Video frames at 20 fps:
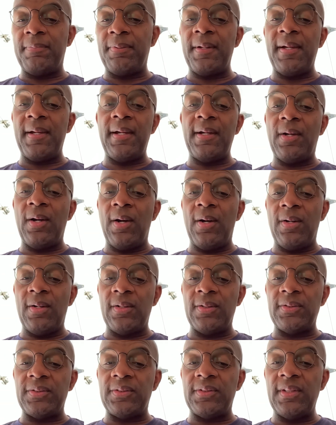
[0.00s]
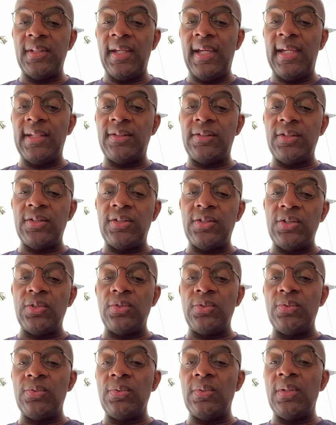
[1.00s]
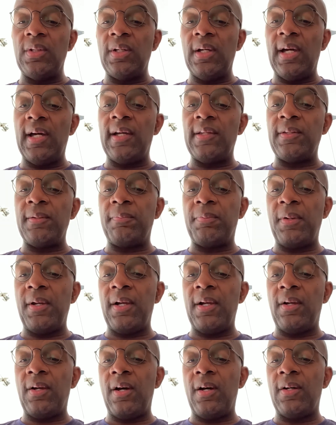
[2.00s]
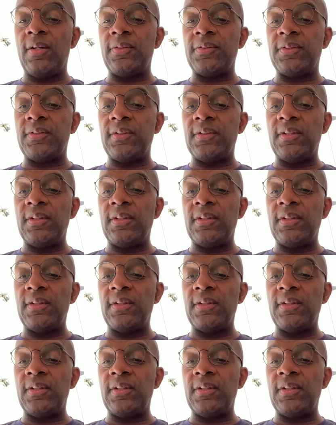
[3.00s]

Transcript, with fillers: prayer calls and to do uh, the prayer calls.